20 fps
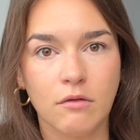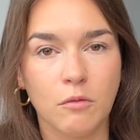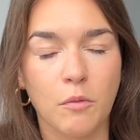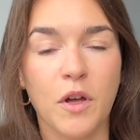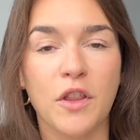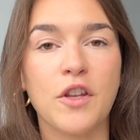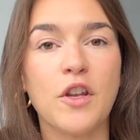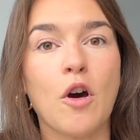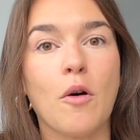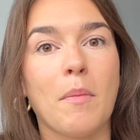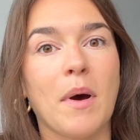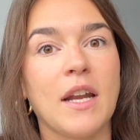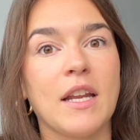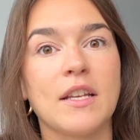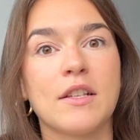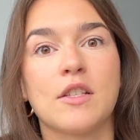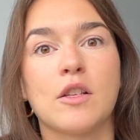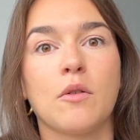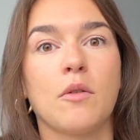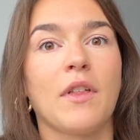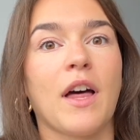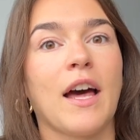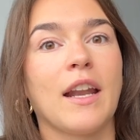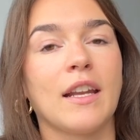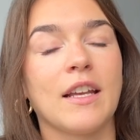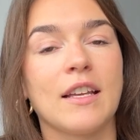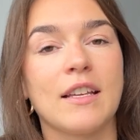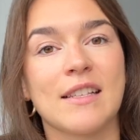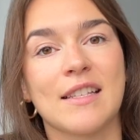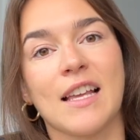with no money. So
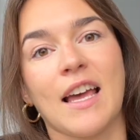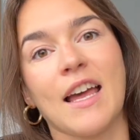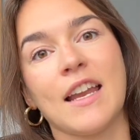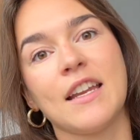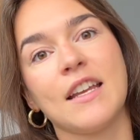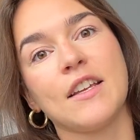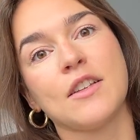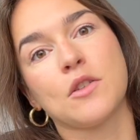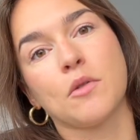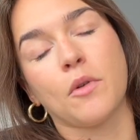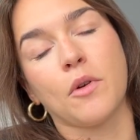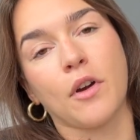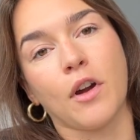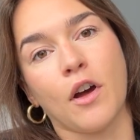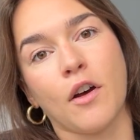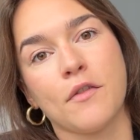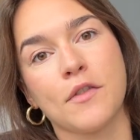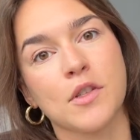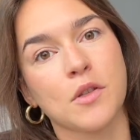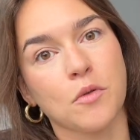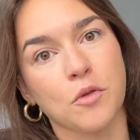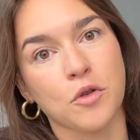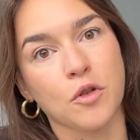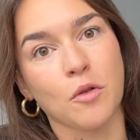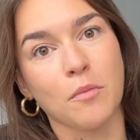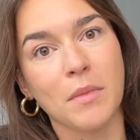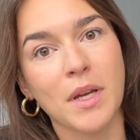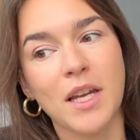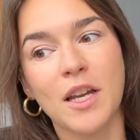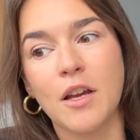that is any sort of
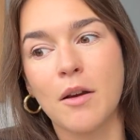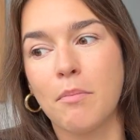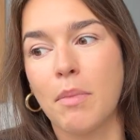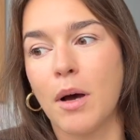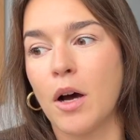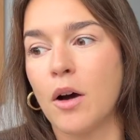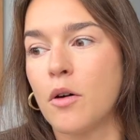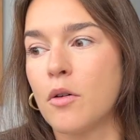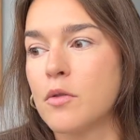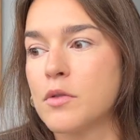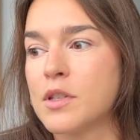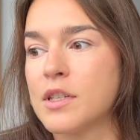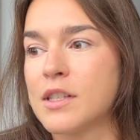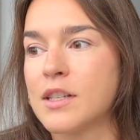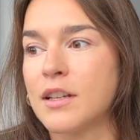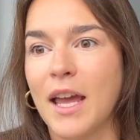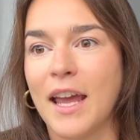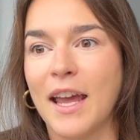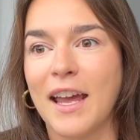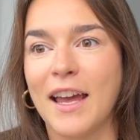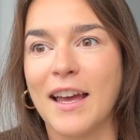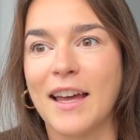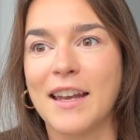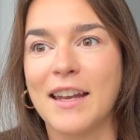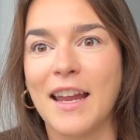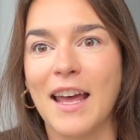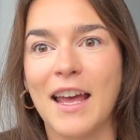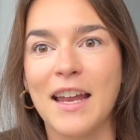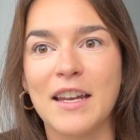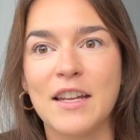social media post
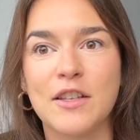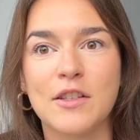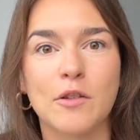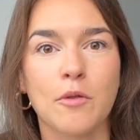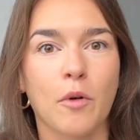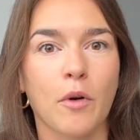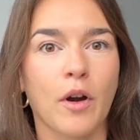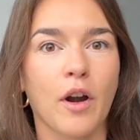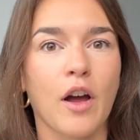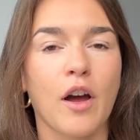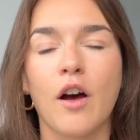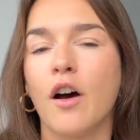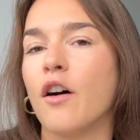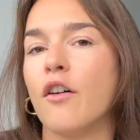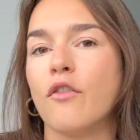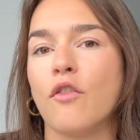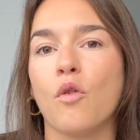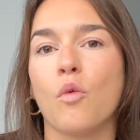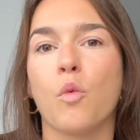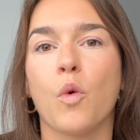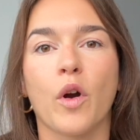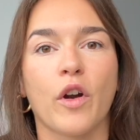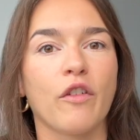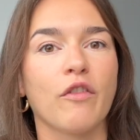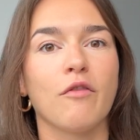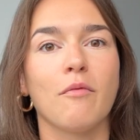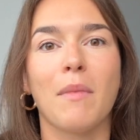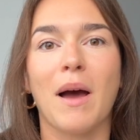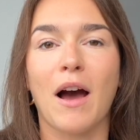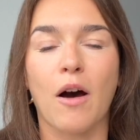and any sort of word
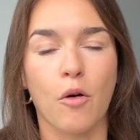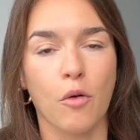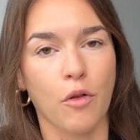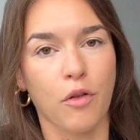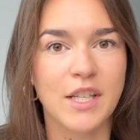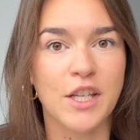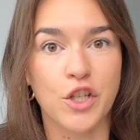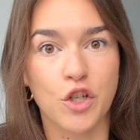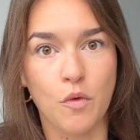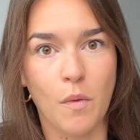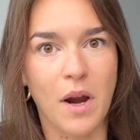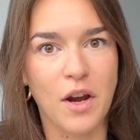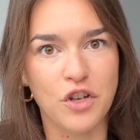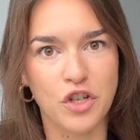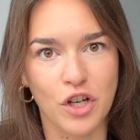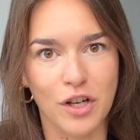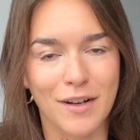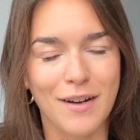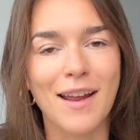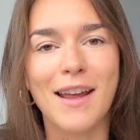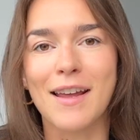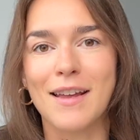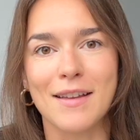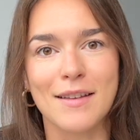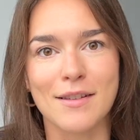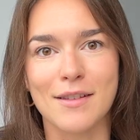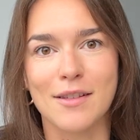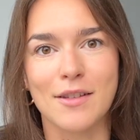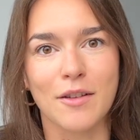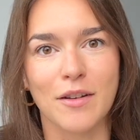of mouth situation
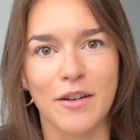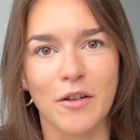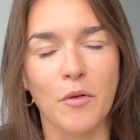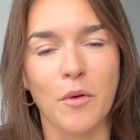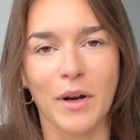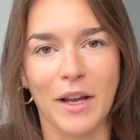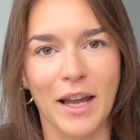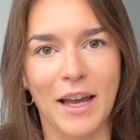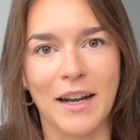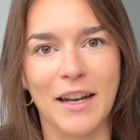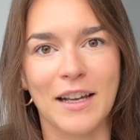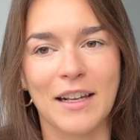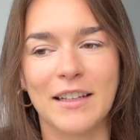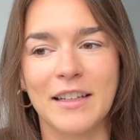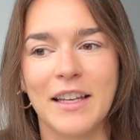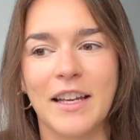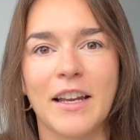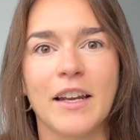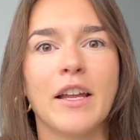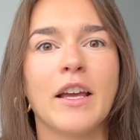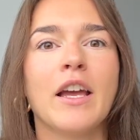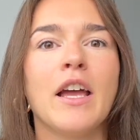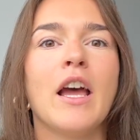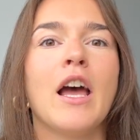is an organic lead.